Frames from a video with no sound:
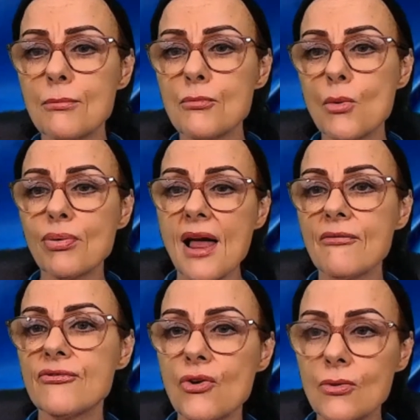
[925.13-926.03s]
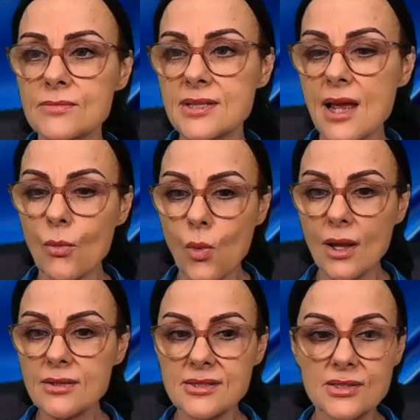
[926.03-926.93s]
more platforms at
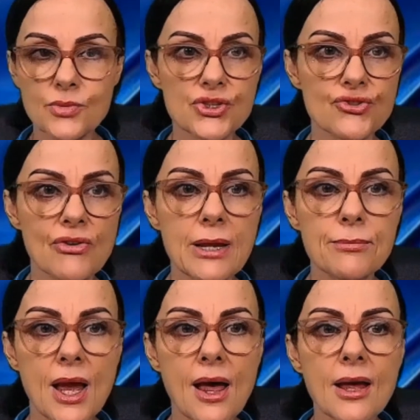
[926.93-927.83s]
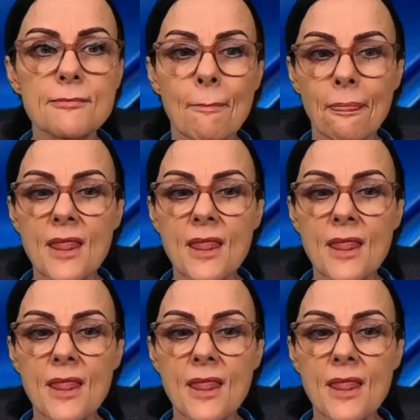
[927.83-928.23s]
once with StreamYard.